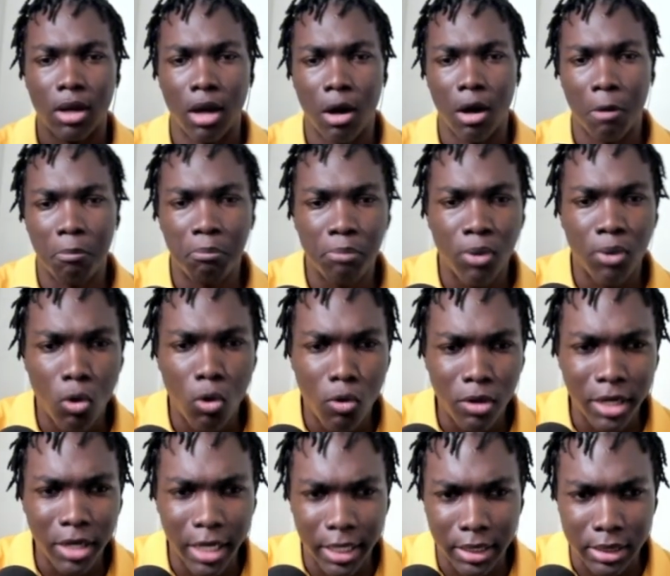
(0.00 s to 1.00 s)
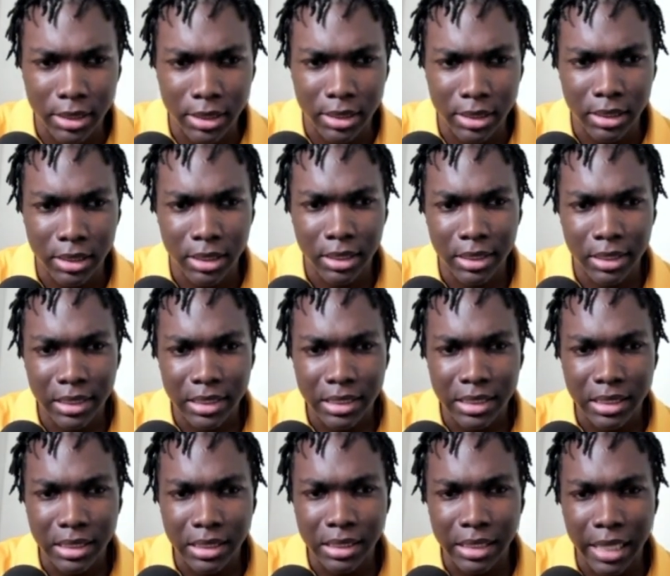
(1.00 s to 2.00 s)
opponent's
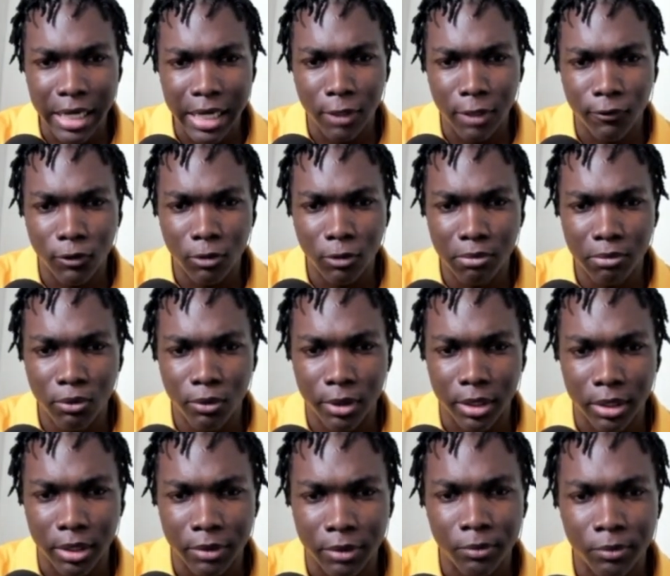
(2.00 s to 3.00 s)
side of the board